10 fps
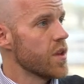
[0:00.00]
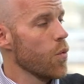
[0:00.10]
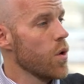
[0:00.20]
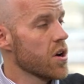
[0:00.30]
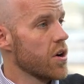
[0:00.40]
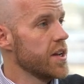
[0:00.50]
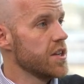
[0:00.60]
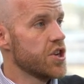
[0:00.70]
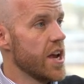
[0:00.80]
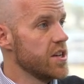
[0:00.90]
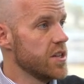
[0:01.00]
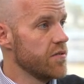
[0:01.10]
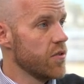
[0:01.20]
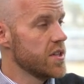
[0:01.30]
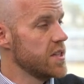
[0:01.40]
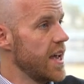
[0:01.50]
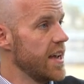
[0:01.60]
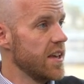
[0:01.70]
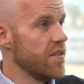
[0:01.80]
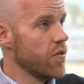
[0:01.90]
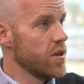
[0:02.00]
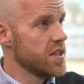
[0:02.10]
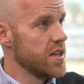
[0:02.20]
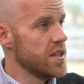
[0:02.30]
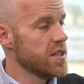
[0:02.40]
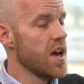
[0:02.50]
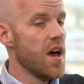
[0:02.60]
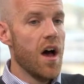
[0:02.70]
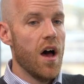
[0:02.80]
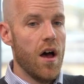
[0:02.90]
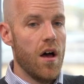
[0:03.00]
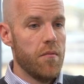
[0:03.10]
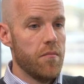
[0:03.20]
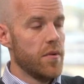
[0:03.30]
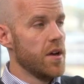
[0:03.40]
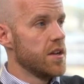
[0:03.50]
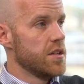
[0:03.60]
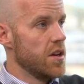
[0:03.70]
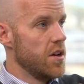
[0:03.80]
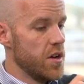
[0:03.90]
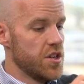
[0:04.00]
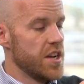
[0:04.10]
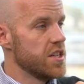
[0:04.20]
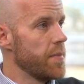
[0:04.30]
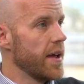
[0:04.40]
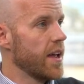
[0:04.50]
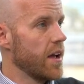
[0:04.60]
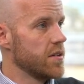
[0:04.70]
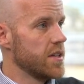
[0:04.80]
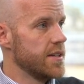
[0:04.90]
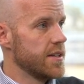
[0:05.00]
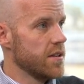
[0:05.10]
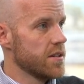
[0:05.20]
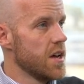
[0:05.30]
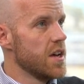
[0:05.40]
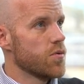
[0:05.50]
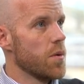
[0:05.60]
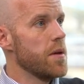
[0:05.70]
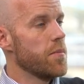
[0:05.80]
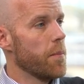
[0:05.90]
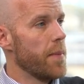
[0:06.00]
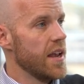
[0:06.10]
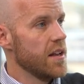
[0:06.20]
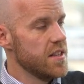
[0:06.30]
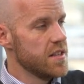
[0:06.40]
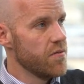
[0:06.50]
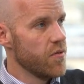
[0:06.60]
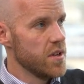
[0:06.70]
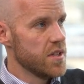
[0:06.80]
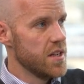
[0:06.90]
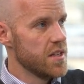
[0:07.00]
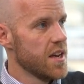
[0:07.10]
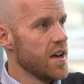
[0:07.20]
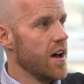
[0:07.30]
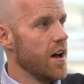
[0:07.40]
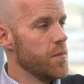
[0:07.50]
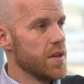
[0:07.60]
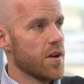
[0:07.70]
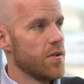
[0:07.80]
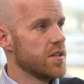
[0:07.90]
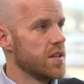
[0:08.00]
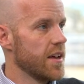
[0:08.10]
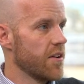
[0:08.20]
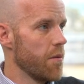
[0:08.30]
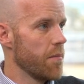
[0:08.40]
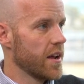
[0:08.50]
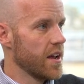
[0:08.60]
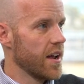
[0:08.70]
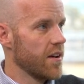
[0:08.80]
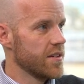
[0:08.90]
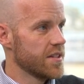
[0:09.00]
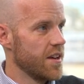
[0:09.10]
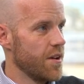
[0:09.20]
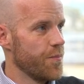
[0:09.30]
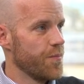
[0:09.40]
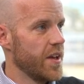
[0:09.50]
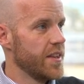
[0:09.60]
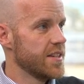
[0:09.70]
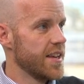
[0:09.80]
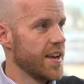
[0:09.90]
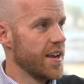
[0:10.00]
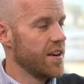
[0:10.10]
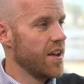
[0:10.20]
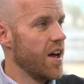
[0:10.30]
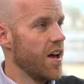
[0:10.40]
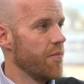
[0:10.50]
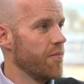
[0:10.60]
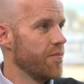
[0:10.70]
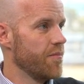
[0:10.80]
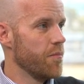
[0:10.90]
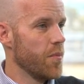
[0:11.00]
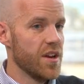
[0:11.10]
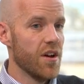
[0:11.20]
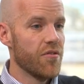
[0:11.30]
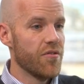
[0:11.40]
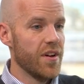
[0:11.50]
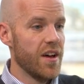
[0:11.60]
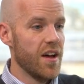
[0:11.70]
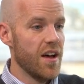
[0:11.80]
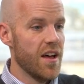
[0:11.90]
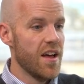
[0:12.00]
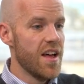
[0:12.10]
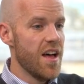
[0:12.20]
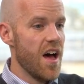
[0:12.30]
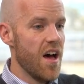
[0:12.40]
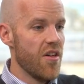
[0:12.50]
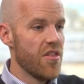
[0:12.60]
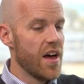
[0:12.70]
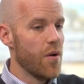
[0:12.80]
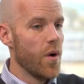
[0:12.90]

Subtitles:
Work on it, change invoices, edit invoices, so change the bank account details. So when people are paying these invoices, it's going to the incorrect bank accounts and they're taking money off that